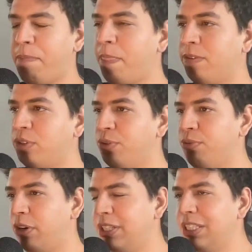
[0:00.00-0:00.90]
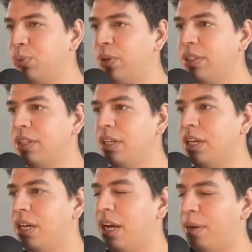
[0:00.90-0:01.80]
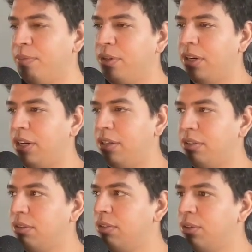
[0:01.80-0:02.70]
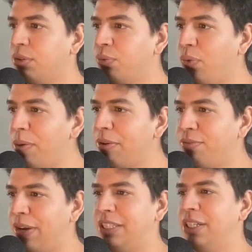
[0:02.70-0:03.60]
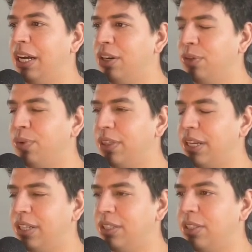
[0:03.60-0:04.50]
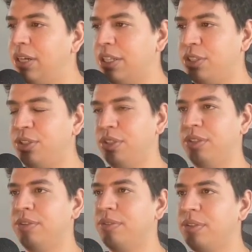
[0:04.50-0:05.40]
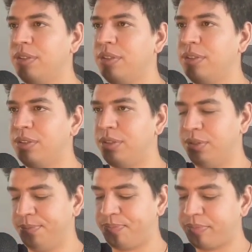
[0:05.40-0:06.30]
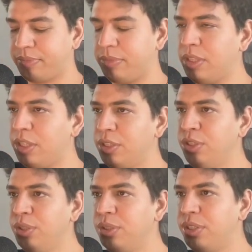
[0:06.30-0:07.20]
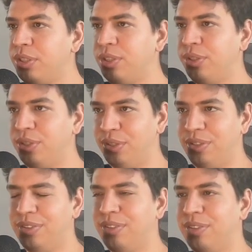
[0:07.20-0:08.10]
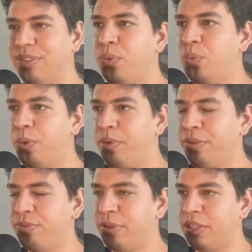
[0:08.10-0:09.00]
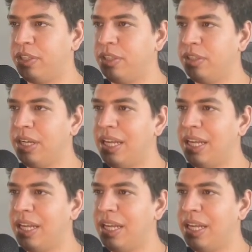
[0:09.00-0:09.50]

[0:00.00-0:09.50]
So for this one, I'm gonna, what am I fetching? I don't know what that is, a to do. So use to do will be a function.